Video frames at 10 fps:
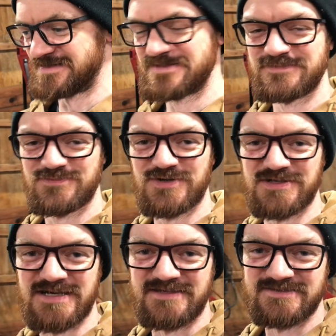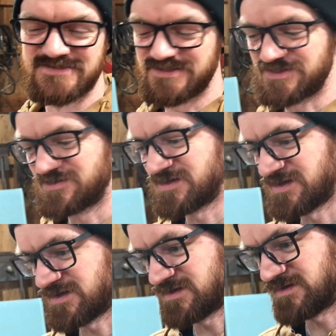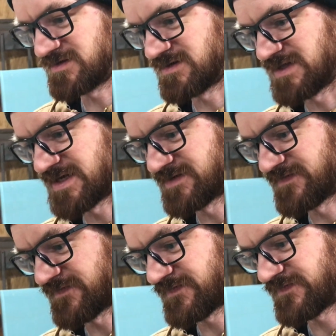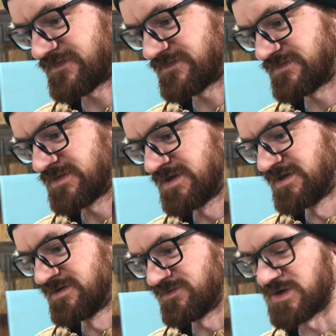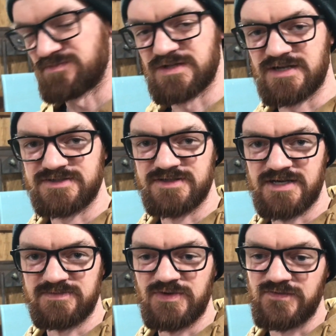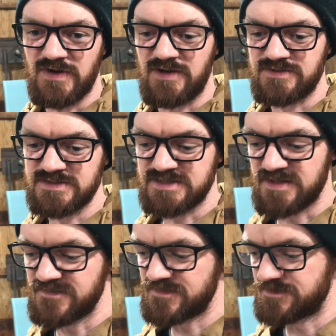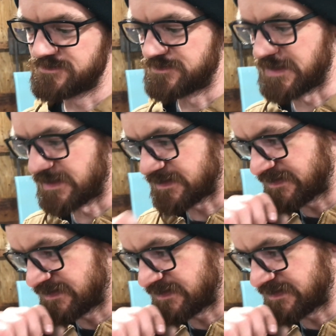pretty light. So you get a lot of weight blocks you gotta move around and stuff. But